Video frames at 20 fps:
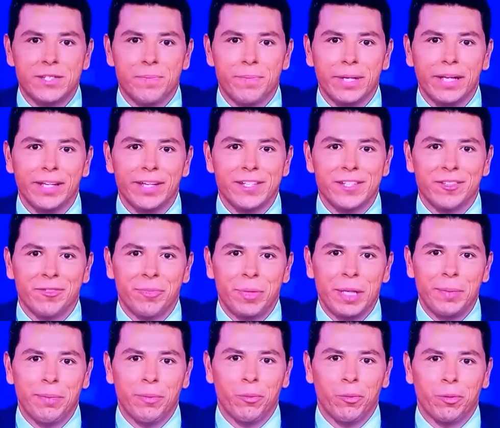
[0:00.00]
Millions of
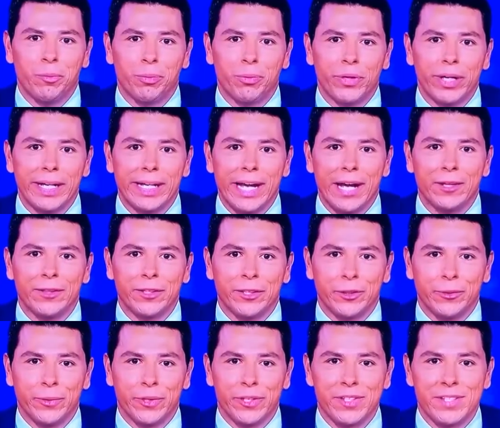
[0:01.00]
people will break out their
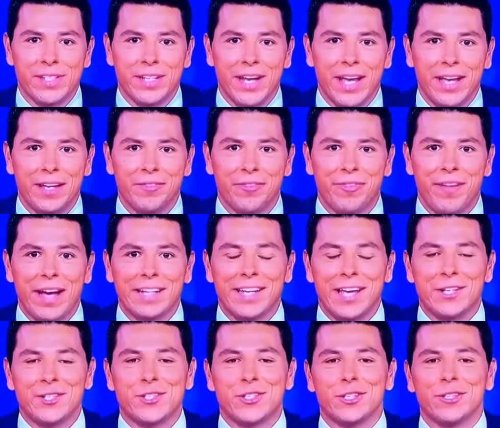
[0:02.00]
grills today. In fact, a
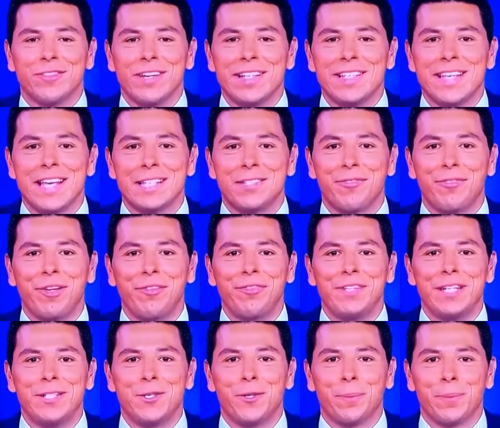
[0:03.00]
survey says
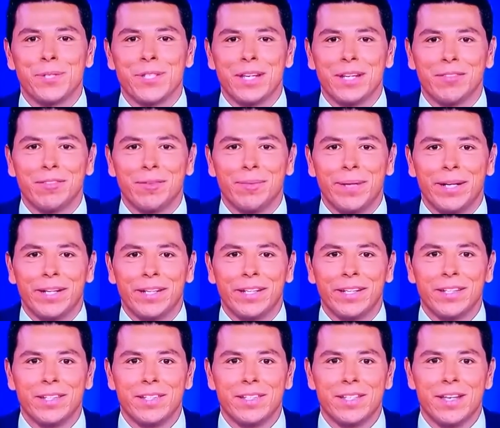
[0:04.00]
52% of
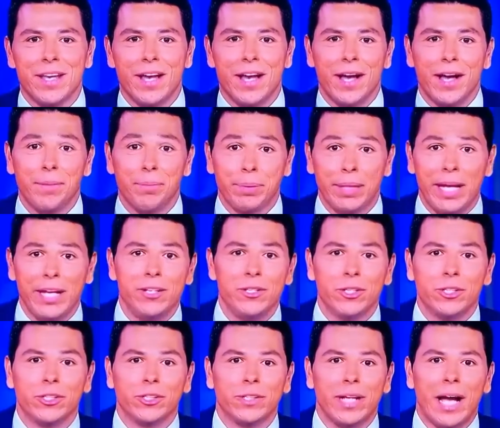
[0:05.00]
Americans uh, plan to
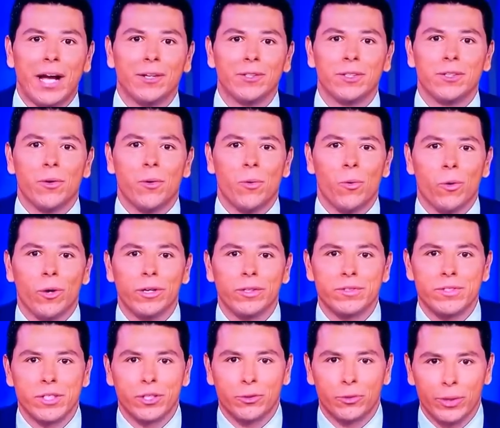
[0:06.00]
cook out or
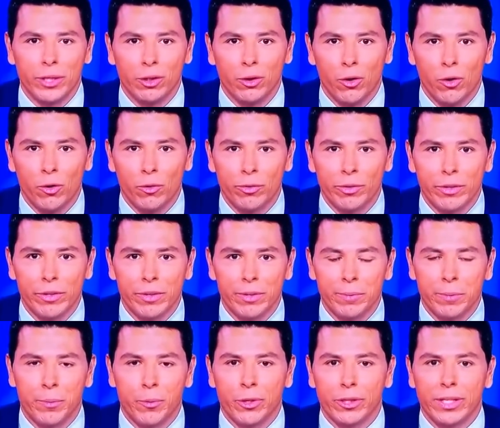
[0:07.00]
to grill over the
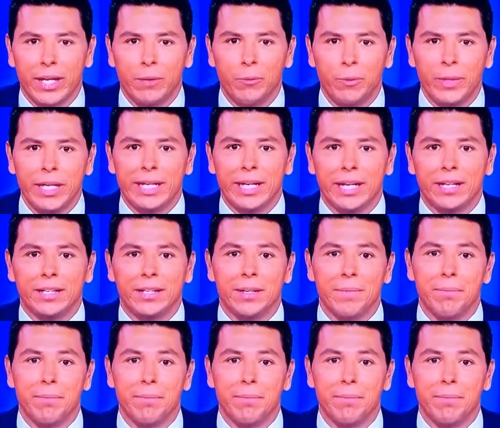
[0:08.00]
Memorial Day weekend.